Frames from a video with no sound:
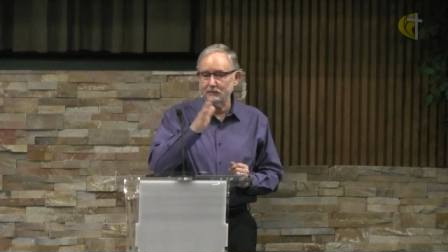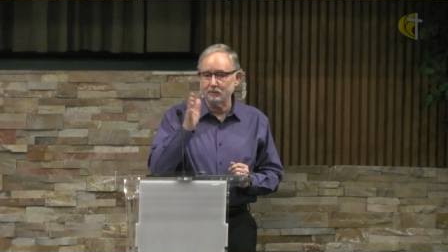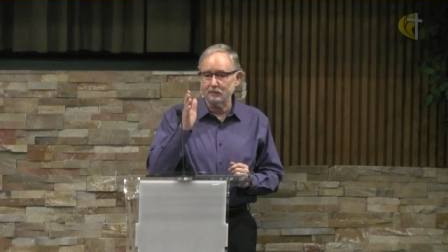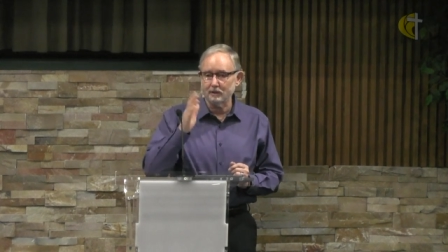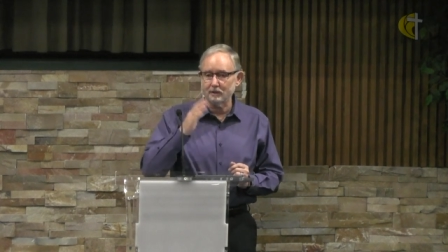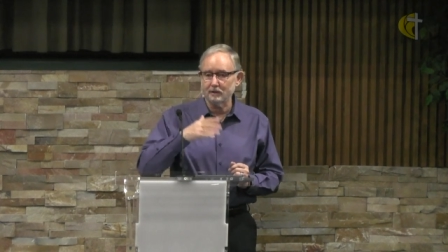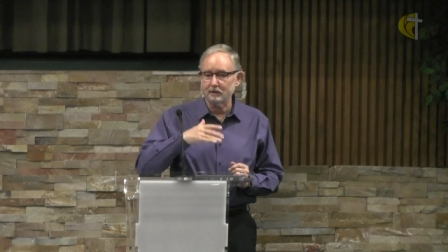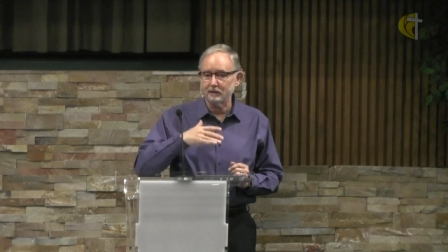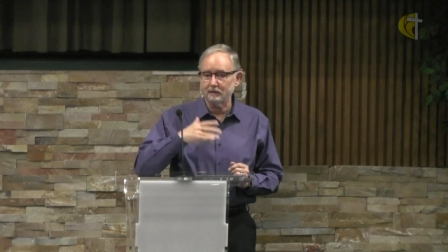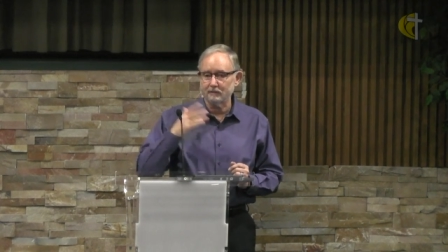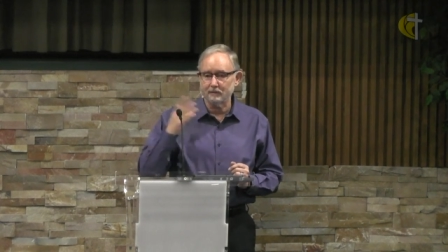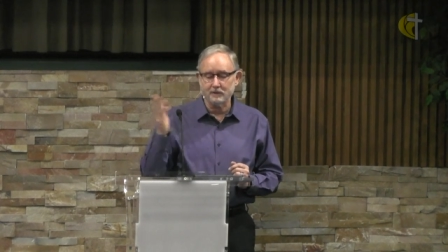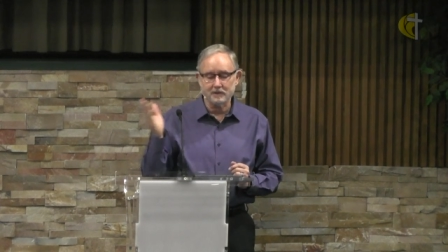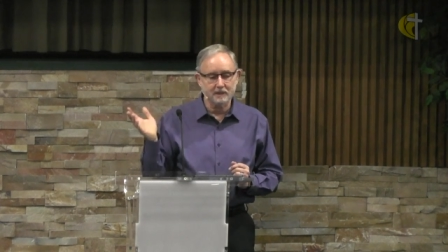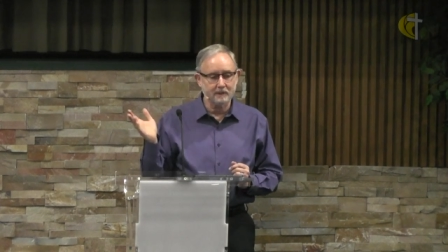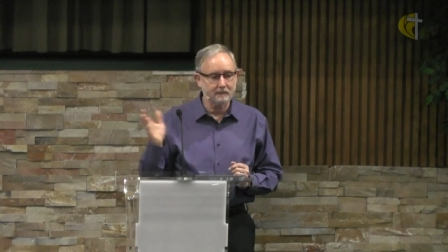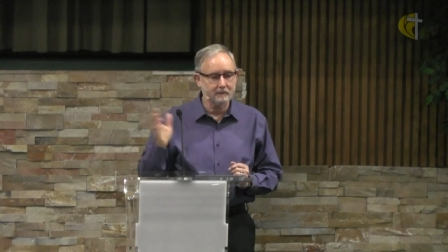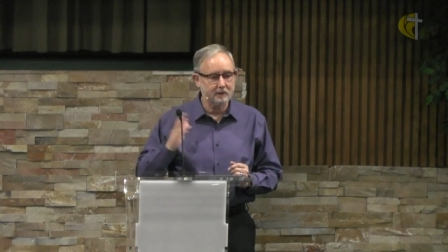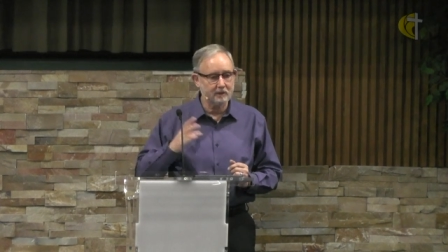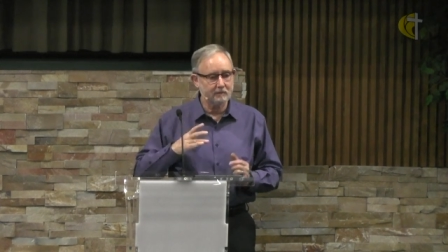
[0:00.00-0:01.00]
We're looking for
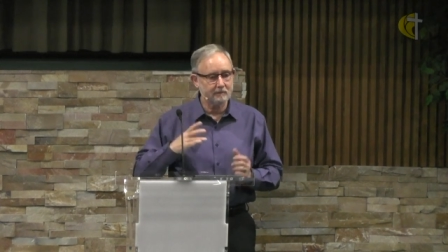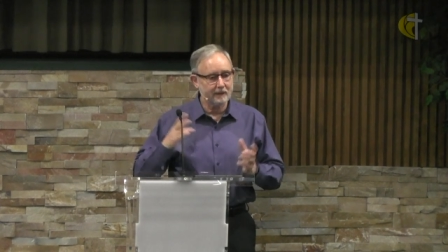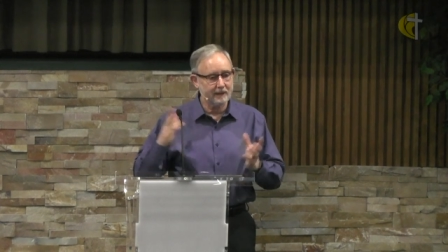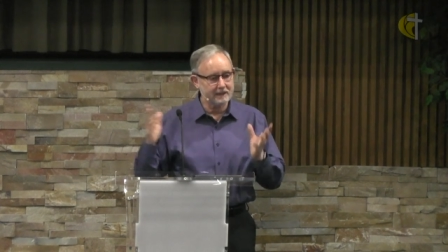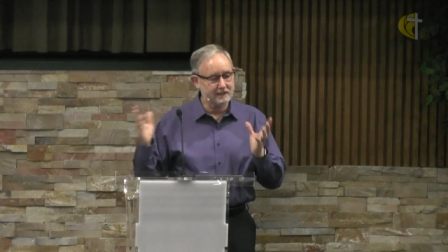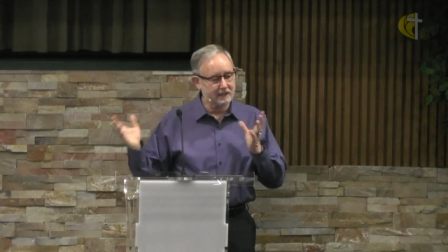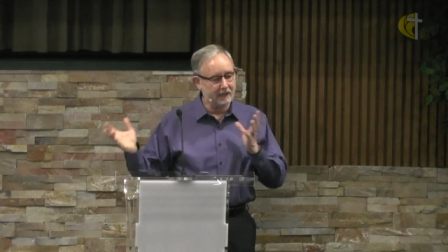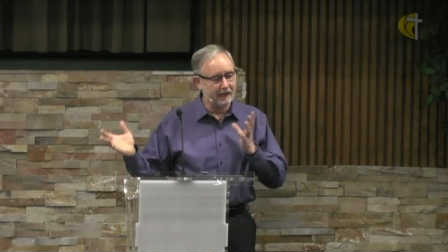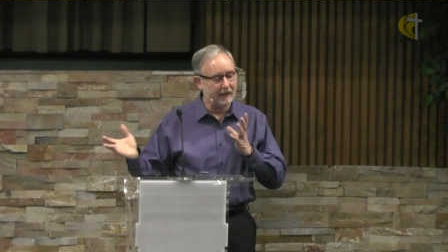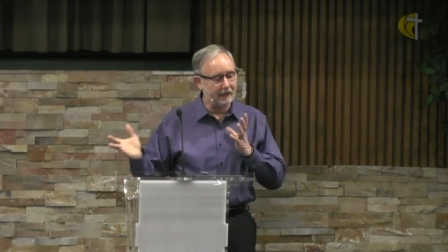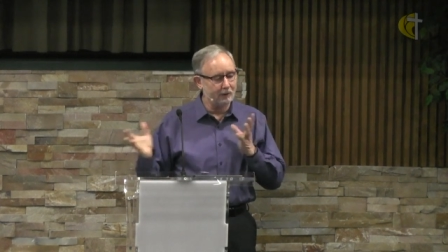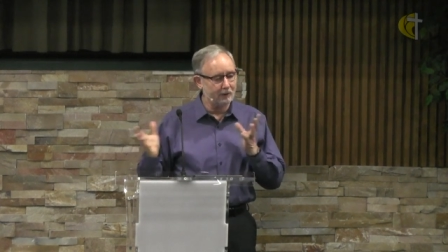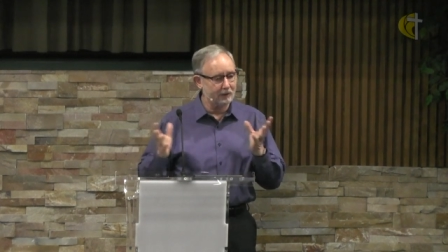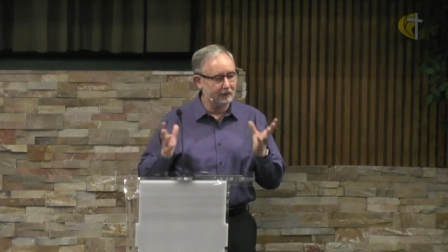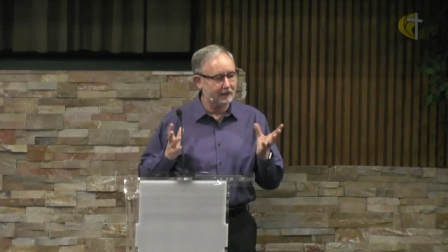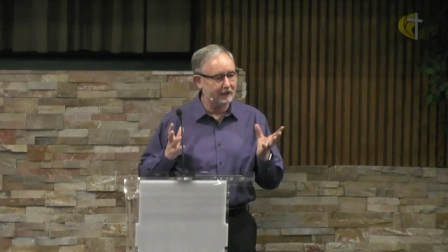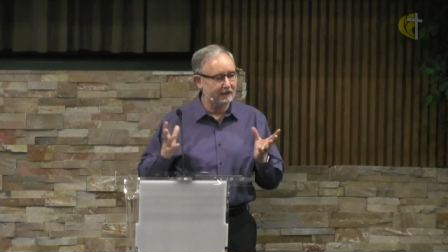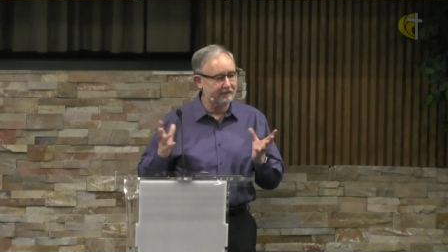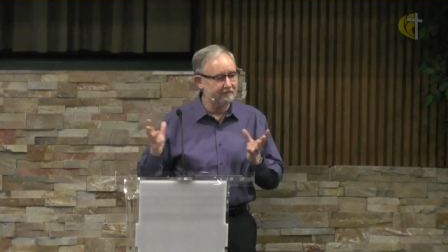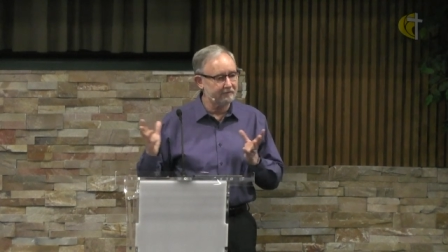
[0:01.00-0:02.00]
somebody who makes our
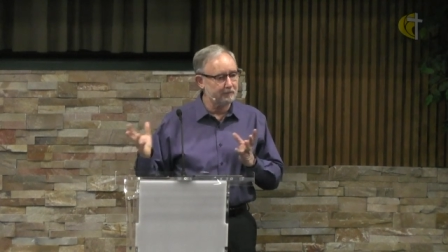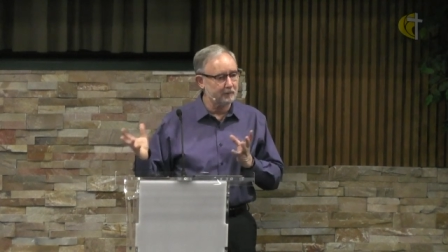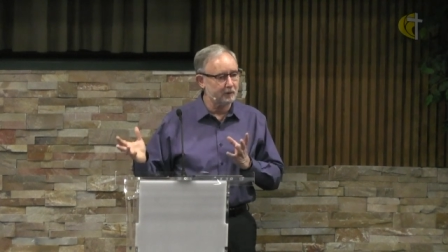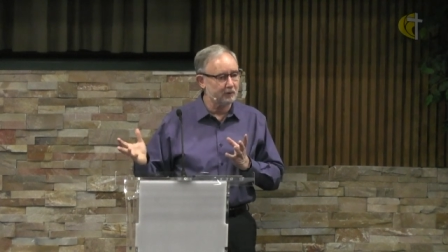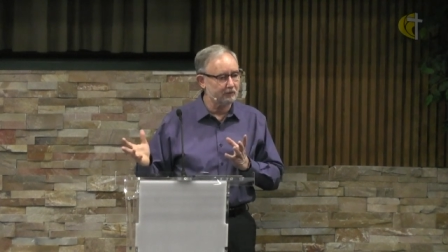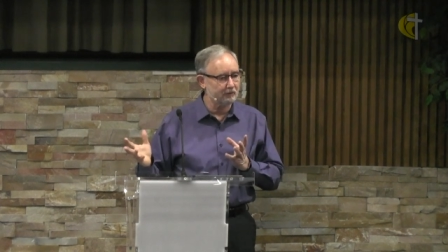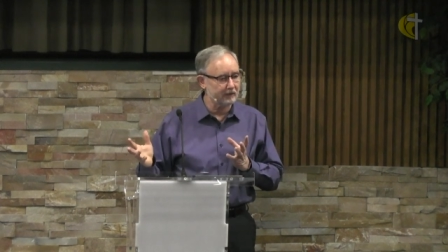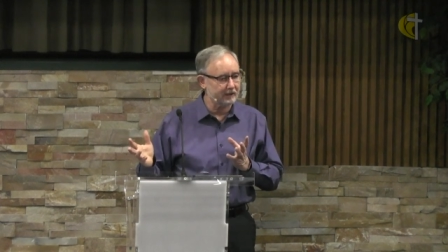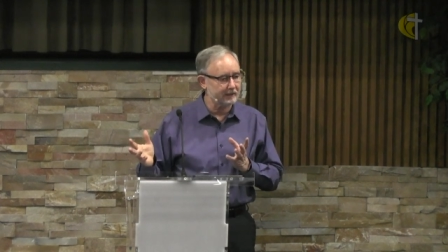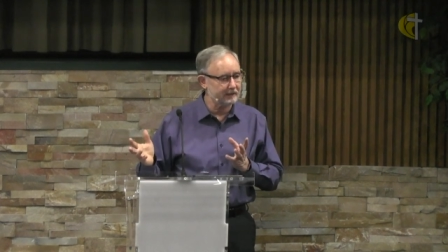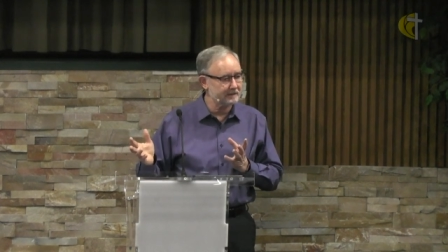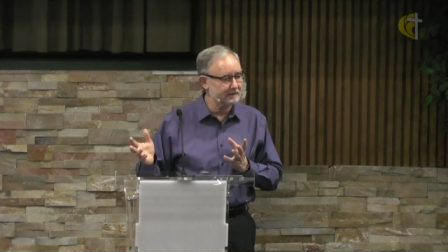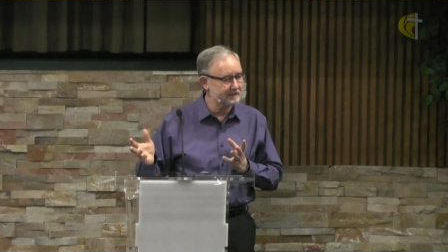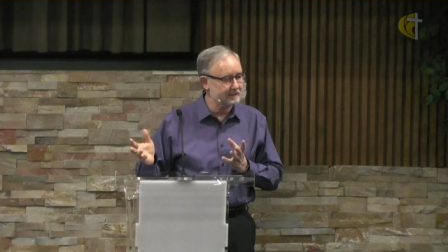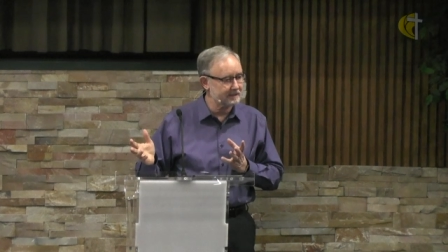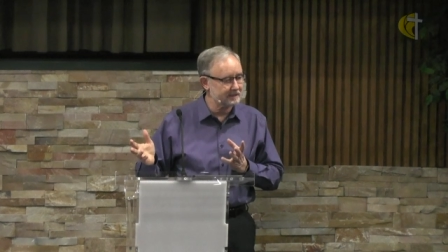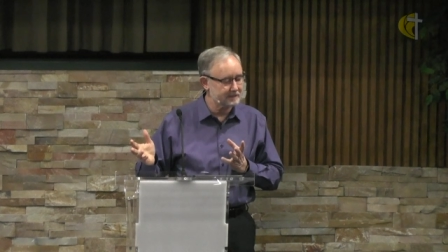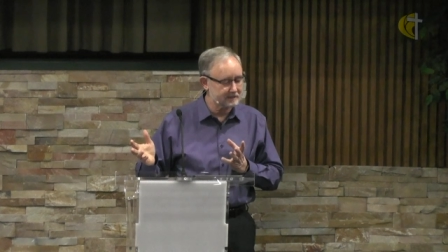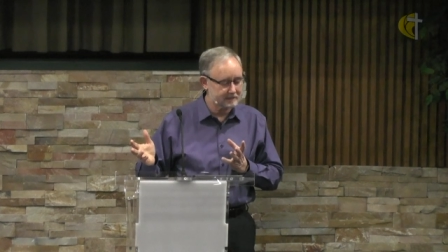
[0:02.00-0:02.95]
life perfect.